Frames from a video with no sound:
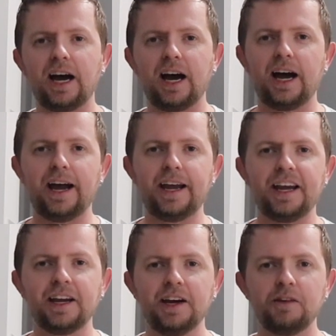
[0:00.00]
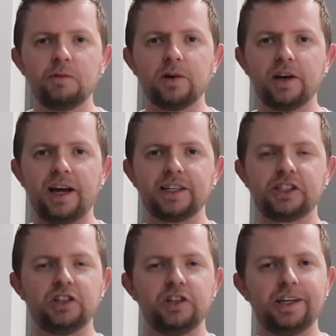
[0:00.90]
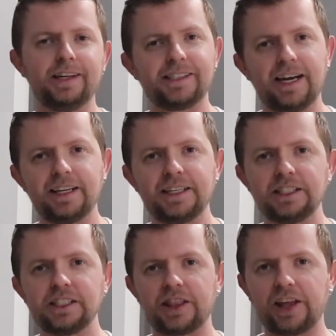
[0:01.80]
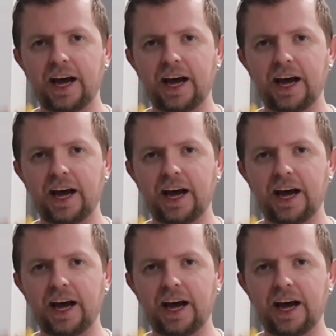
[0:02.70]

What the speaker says: I would like to challenge the